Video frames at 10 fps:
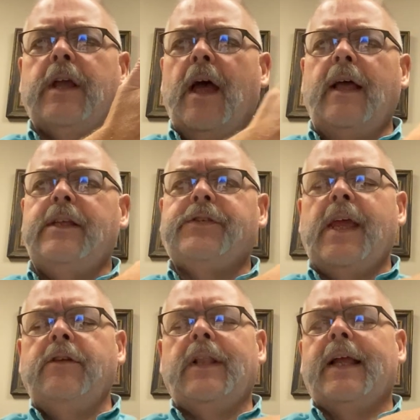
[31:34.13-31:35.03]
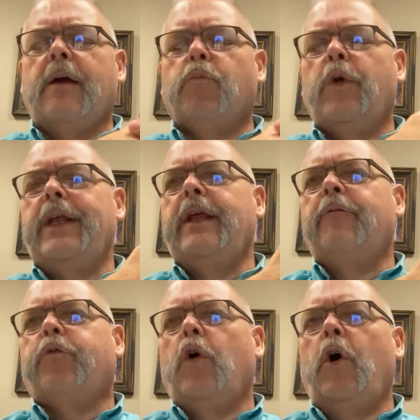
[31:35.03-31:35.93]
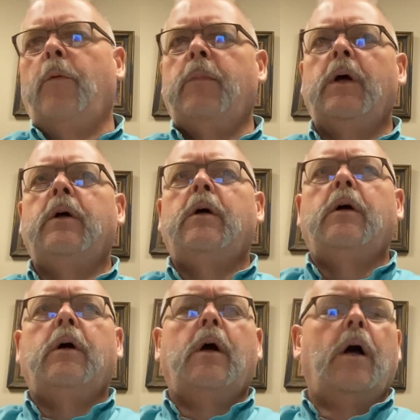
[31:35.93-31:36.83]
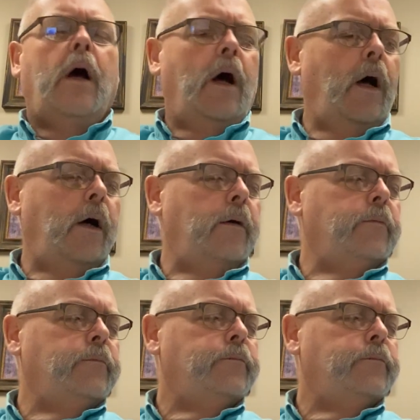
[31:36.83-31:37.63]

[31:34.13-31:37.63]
It sounds like I'm reading from the